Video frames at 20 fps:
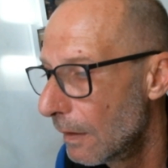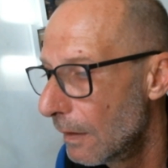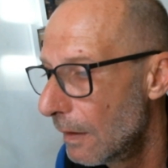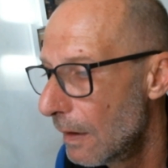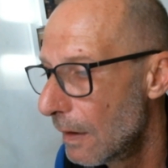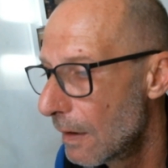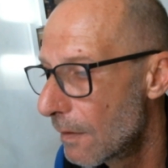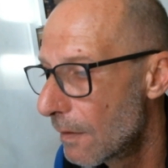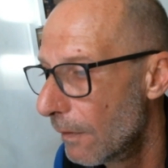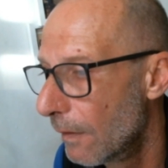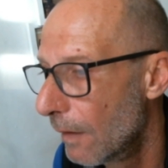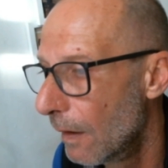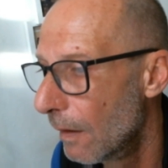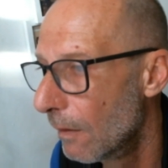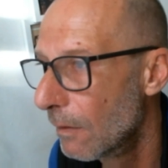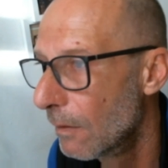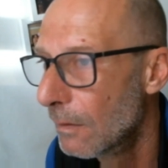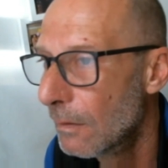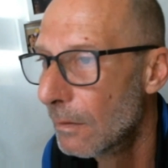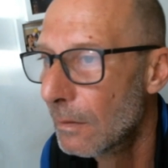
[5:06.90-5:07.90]
this
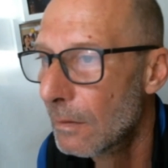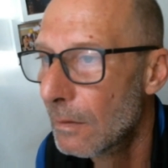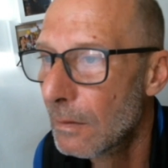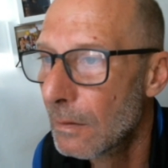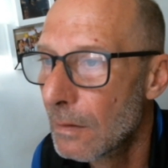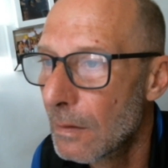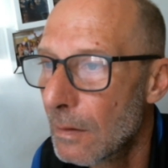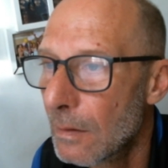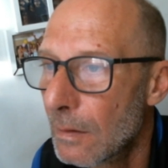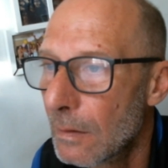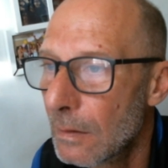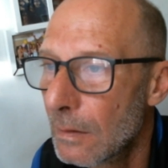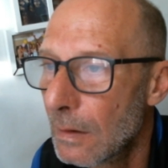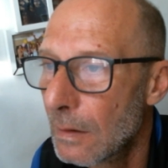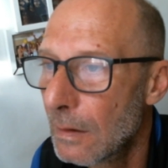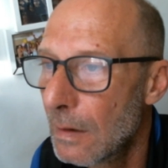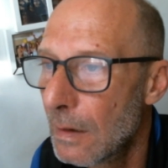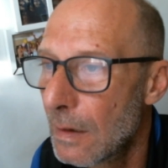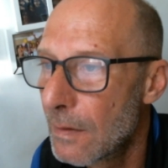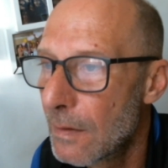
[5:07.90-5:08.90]
file
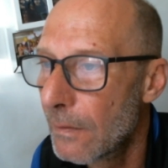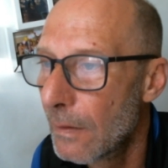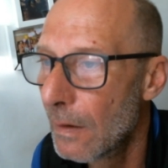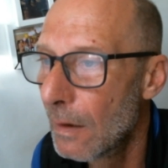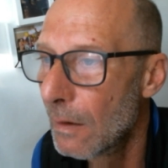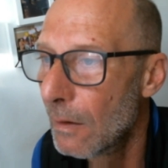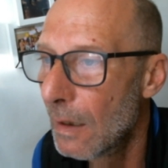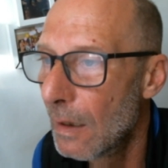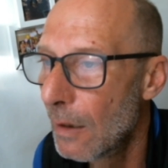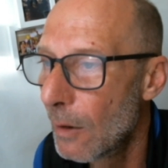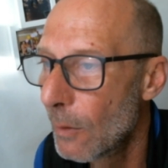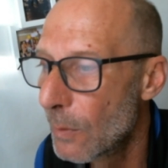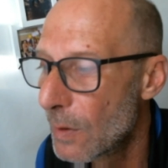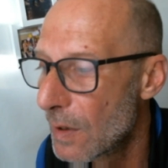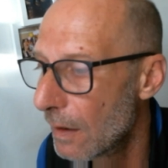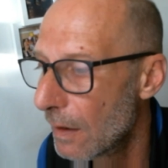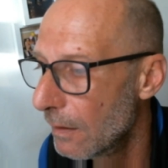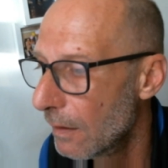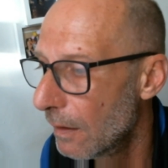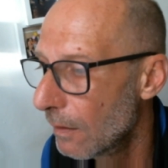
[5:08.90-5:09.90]
I
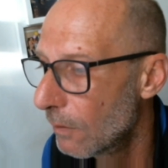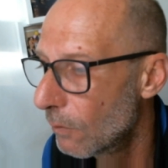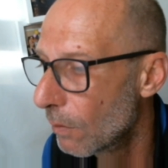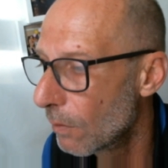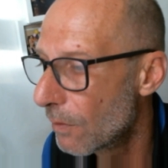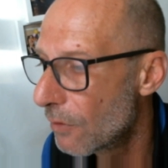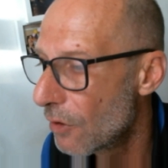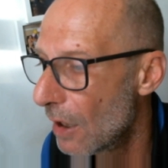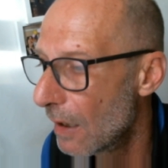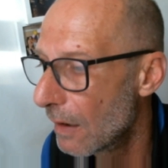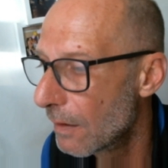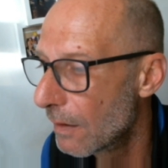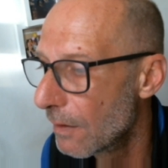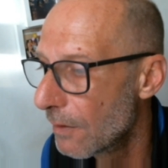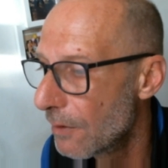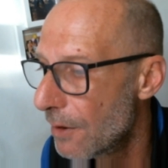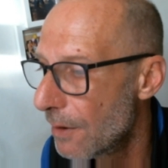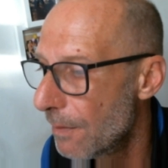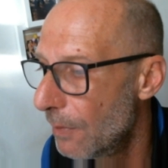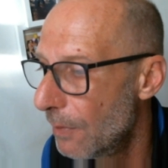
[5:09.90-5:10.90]
send it to
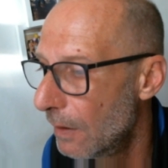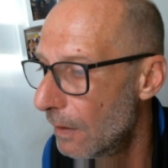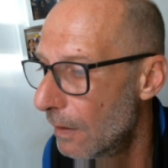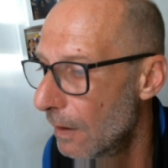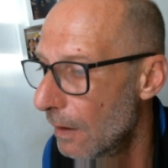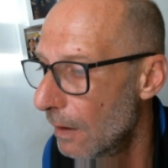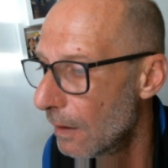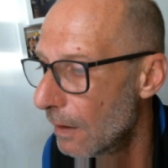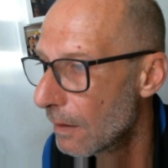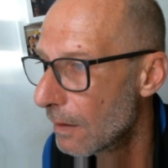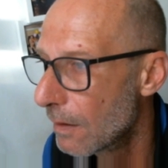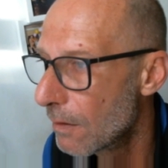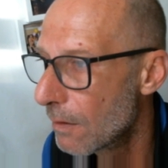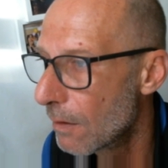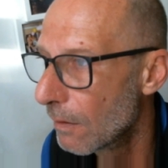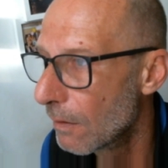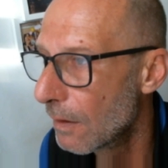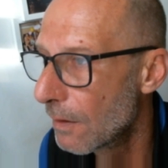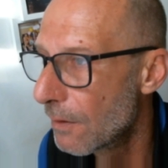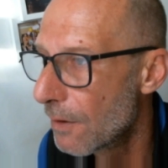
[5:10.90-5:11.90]
ChatGPT.
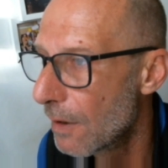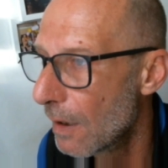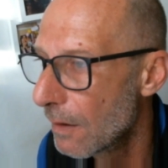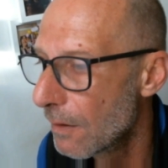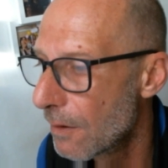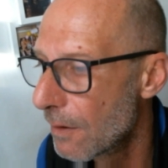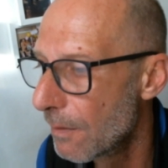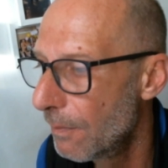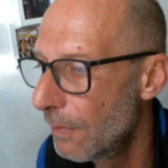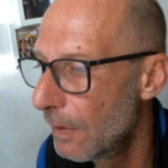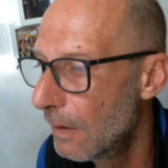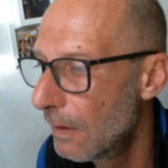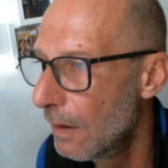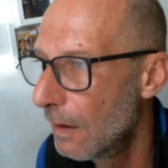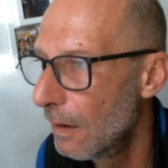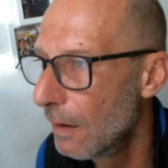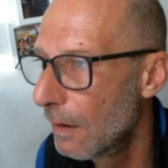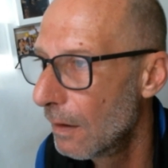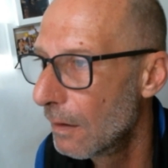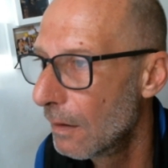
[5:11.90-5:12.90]
So the
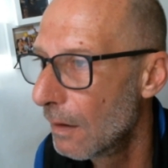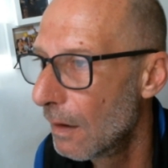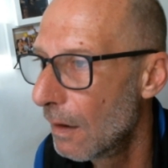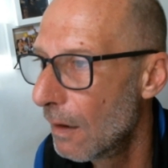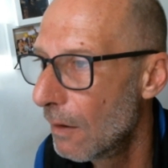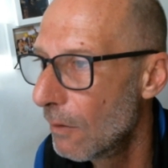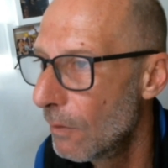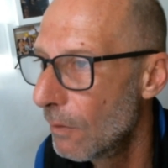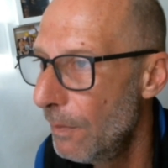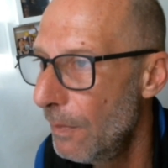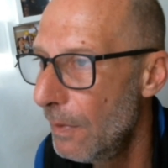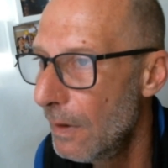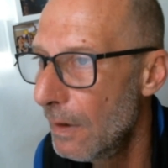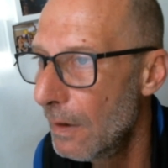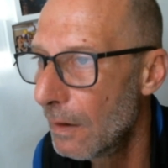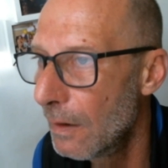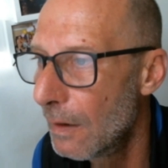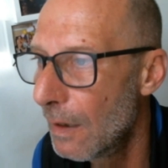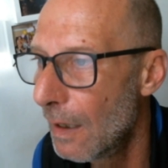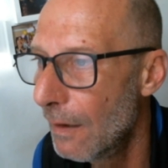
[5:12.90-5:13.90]
ChatGPT now would
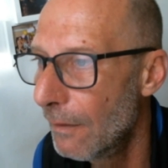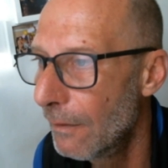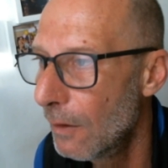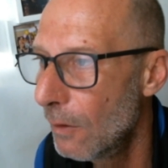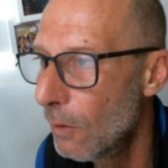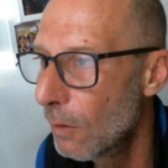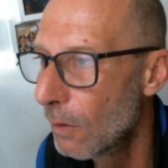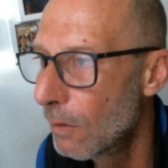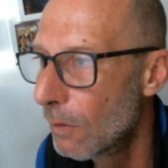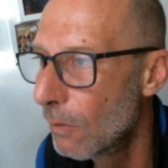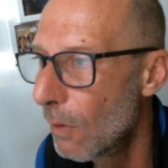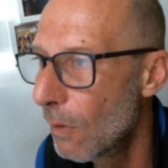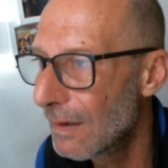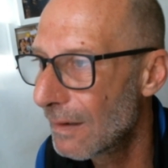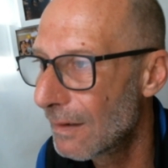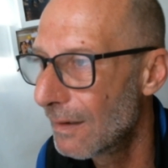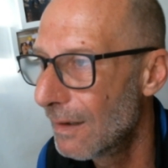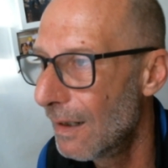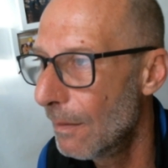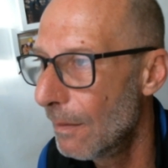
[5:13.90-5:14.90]
be have a look
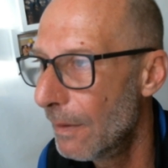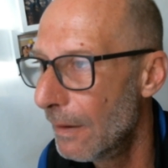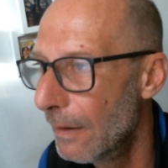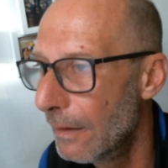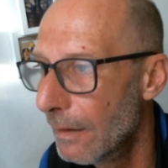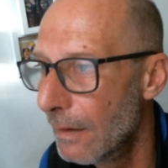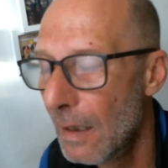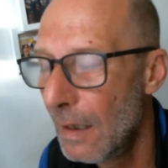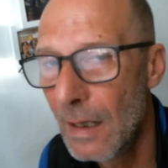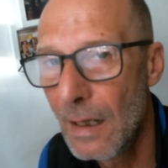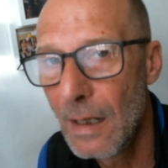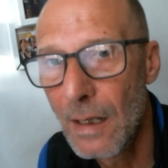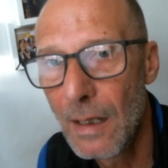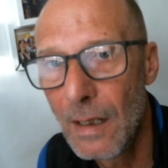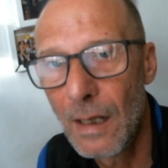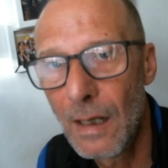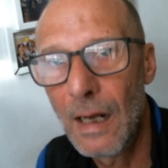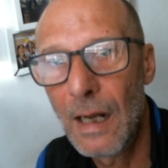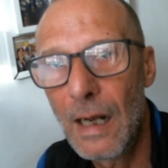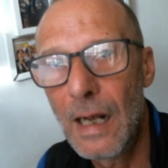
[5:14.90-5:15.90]
what happened,
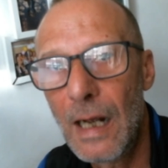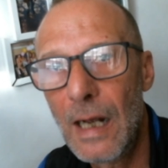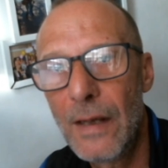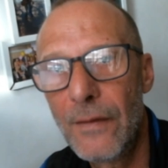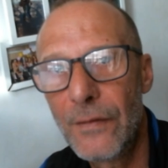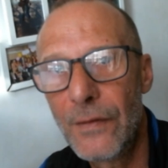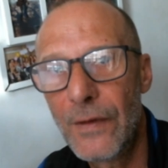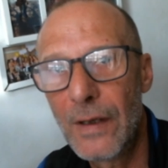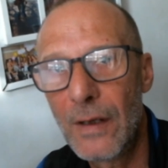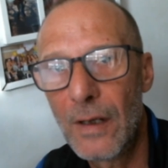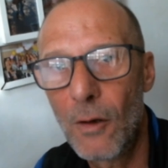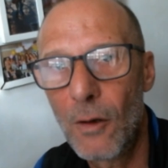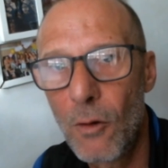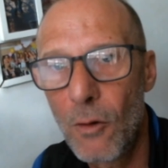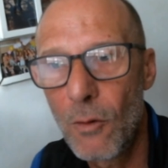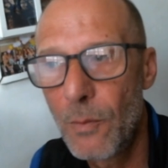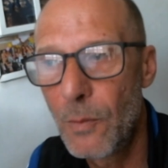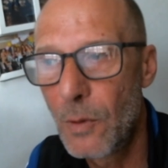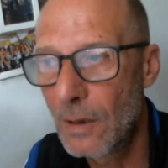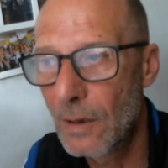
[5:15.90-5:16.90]
and
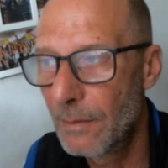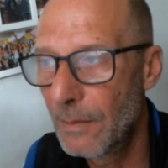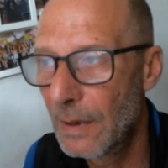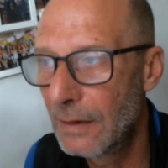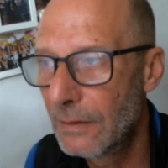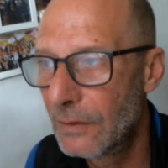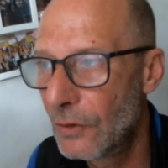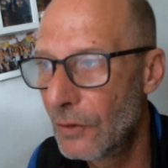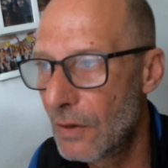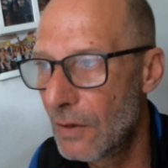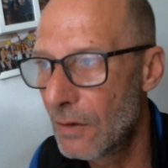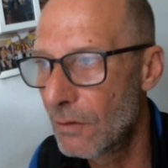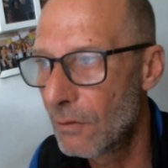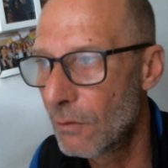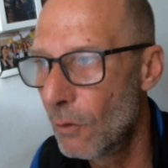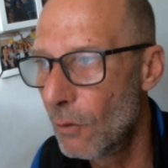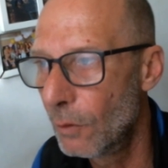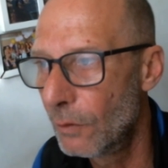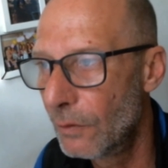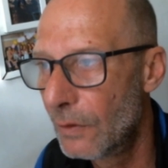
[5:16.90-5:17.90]
all parameters is
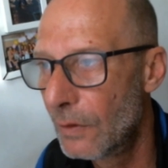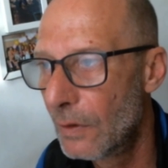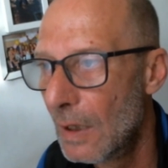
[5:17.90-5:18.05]
good.